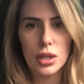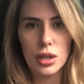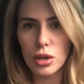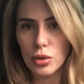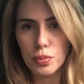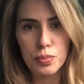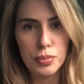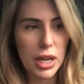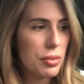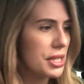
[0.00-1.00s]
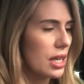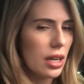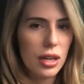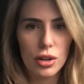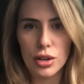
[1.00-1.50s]
you know,
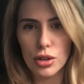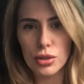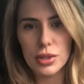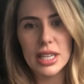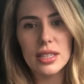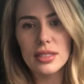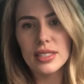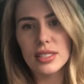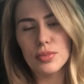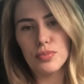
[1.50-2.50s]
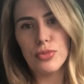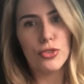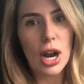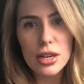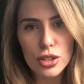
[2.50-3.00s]
babysitting, or your kid's
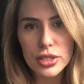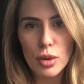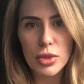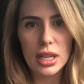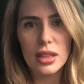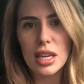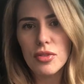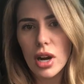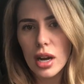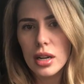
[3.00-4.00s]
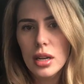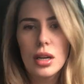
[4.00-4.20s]
friend or something, and they've got